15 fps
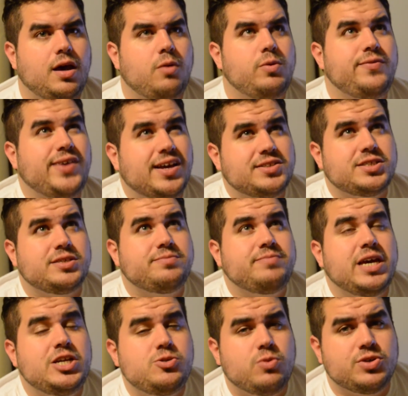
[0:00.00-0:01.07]
We've got some
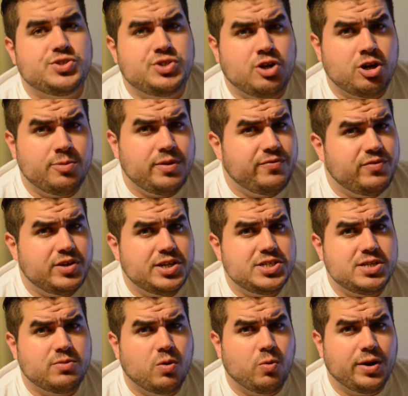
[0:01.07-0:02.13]
Mage Wars tournament footage
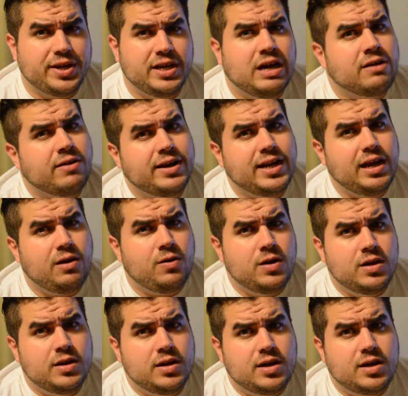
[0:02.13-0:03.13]
that we're working on right now.